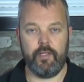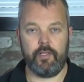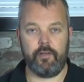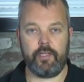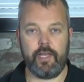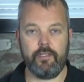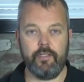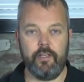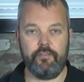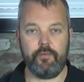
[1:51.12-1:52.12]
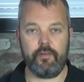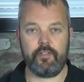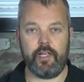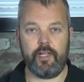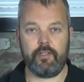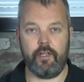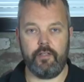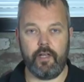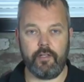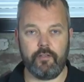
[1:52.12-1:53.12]
Now again, if you want to add
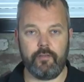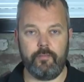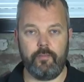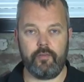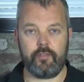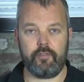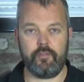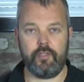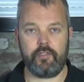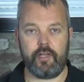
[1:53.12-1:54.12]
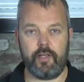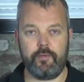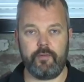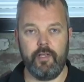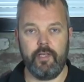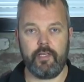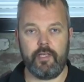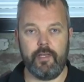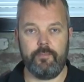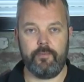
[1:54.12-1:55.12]
another motor to the timer,
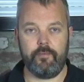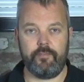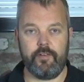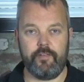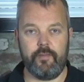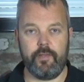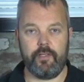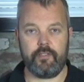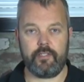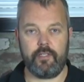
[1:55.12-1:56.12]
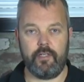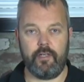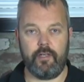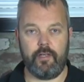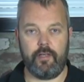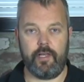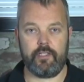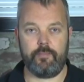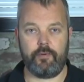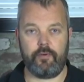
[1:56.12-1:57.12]
keep 15 minutes as
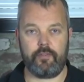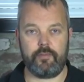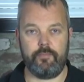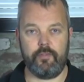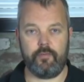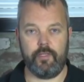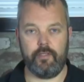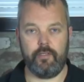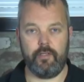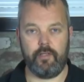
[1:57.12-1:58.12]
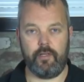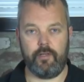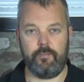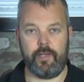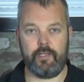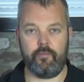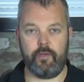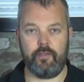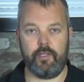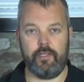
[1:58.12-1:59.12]
a pause between adding
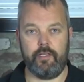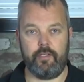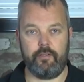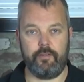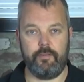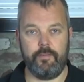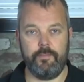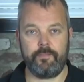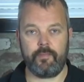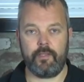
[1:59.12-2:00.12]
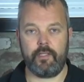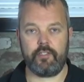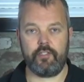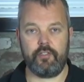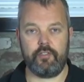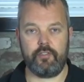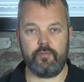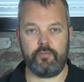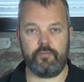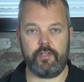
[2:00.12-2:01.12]
one and the other. That's just to
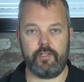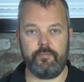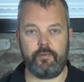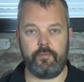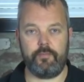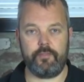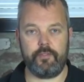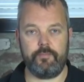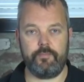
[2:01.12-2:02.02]
prevent any problems.